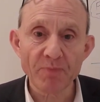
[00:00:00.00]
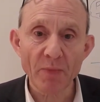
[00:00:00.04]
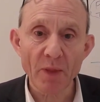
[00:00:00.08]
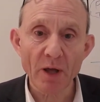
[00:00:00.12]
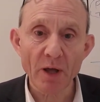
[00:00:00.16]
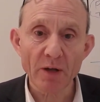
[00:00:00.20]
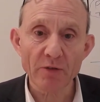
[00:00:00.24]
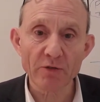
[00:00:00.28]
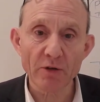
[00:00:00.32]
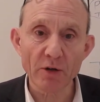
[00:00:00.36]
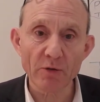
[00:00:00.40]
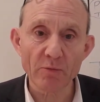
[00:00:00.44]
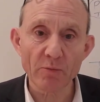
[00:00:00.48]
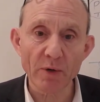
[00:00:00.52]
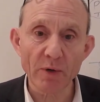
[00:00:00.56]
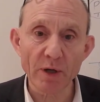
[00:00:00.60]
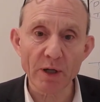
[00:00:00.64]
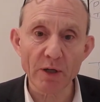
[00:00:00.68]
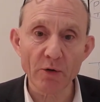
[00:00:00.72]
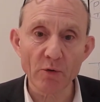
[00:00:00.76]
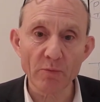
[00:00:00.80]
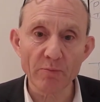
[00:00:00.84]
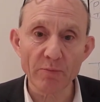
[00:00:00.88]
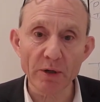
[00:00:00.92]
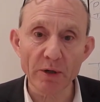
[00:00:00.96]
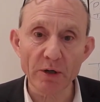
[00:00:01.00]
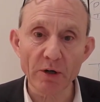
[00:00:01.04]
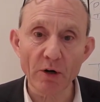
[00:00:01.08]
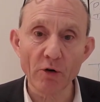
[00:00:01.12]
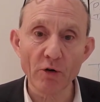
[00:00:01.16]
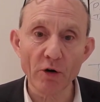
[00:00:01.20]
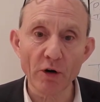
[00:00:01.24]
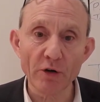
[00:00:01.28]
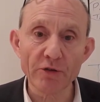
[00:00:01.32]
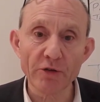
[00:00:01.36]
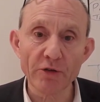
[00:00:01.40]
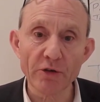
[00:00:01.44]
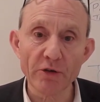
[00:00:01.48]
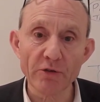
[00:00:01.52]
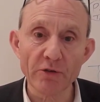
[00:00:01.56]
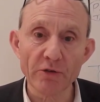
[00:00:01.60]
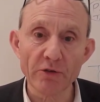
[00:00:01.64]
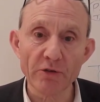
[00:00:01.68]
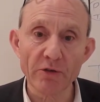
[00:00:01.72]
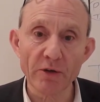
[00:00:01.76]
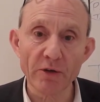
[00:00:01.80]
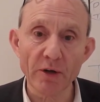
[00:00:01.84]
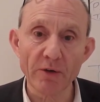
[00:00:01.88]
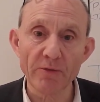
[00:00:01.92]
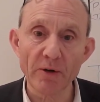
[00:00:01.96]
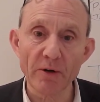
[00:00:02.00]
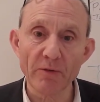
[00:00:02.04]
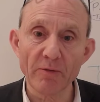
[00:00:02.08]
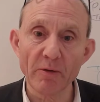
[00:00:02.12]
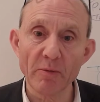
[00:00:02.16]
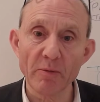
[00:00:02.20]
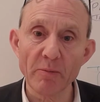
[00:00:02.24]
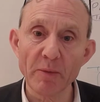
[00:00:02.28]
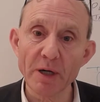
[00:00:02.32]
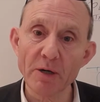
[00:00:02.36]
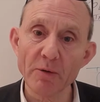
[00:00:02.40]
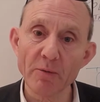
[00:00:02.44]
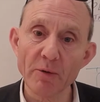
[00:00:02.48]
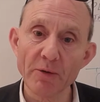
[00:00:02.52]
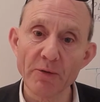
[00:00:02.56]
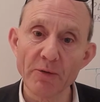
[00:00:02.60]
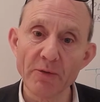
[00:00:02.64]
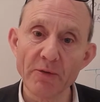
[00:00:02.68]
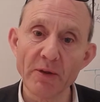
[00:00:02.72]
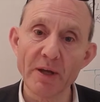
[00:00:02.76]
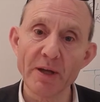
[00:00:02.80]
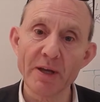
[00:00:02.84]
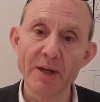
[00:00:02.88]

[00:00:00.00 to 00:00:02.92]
It's not well known, but rushes, if you're familiar with